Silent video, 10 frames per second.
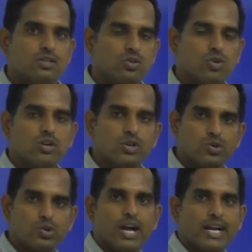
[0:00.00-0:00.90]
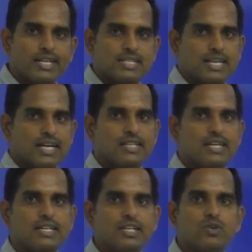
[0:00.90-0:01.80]
so you should understand
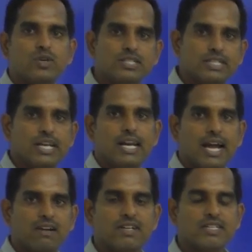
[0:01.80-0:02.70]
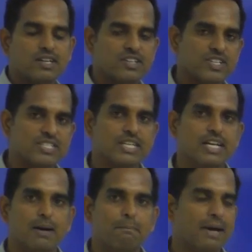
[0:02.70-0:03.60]
that your C language or your C
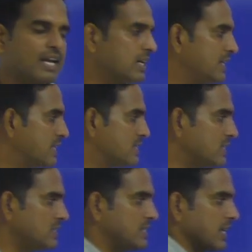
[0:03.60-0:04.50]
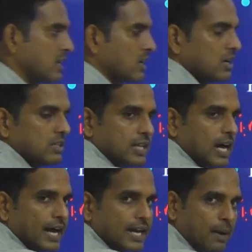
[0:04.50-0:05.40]
compiler doesn't check the
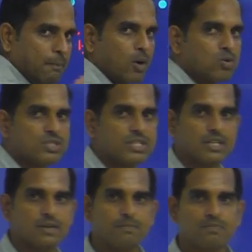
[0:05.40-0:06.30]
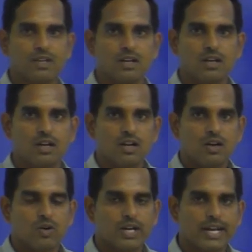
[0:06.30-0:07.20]
array bounds here.
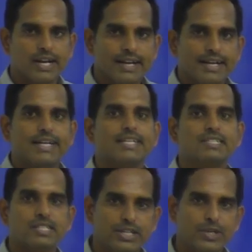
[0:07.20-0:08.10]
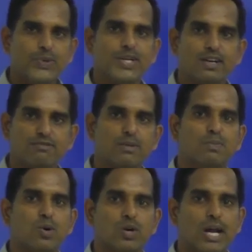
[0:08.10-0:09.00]
Okay, it is the duty of the
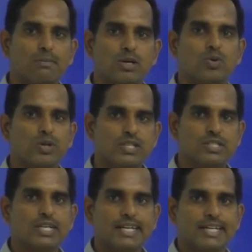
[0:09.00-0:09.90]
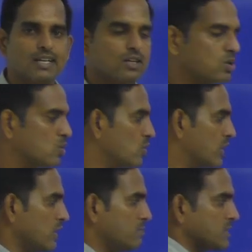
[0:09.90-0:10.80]
programmer who is writing to
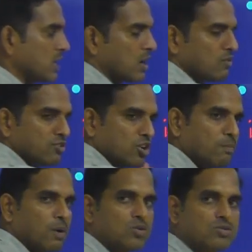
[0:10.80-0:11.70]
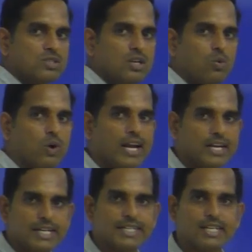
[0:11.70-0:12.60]
keep check of your bounds while
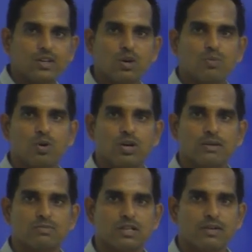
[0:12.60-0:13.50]
writing your programs.